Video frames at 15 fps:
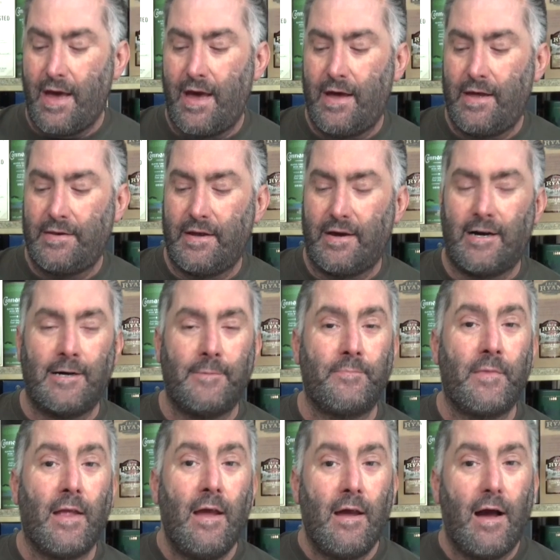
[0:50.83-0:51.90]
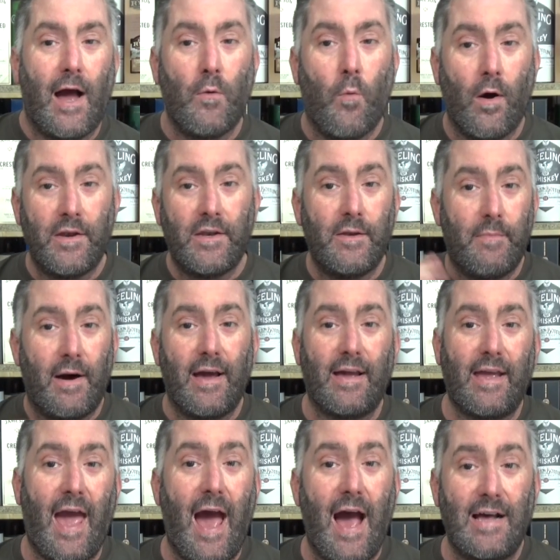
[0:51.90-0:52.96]
And um, I wanted to buy
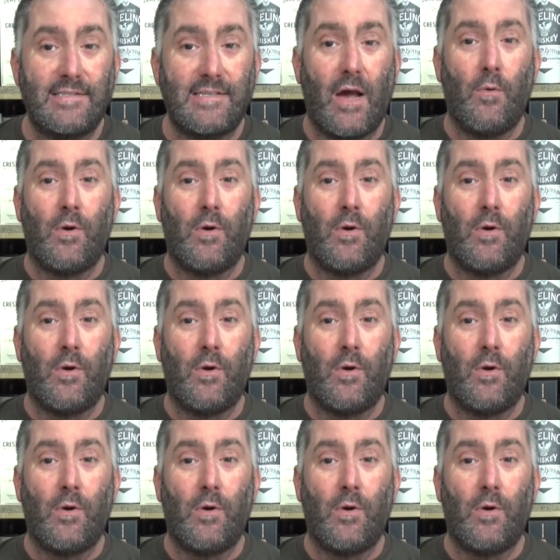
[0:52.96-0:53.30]
a cask.